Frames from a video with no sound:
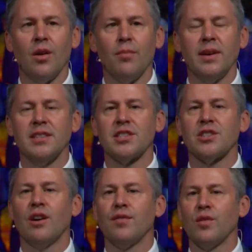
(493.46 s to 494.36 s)
by
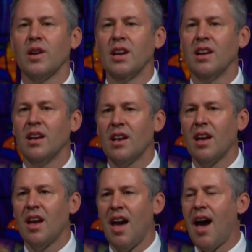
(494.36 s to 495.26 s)
discovering
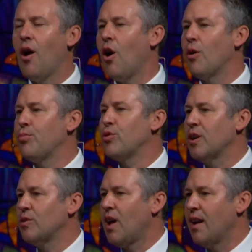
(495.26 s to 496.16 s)
how our
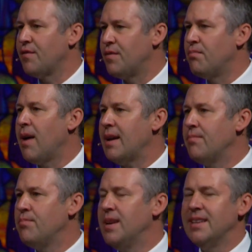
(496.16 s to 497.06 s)
prayer life
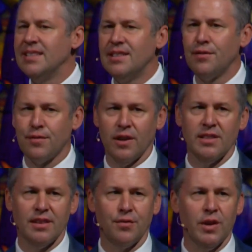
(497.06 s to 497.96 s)
might be
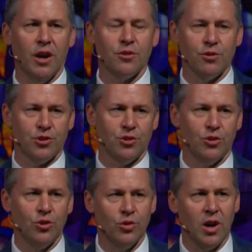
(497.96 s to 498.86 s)
different if we
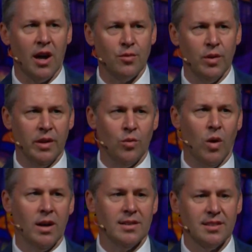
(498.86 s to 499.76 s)
understood who God really
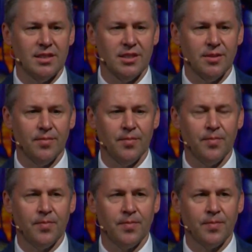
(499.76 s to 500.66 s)
was.
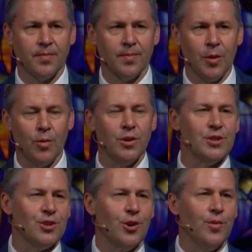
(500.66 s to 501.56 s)
We're going to
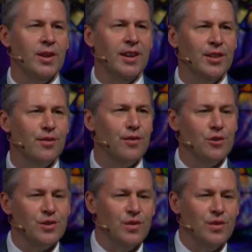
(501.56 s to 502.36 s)
start reading in the first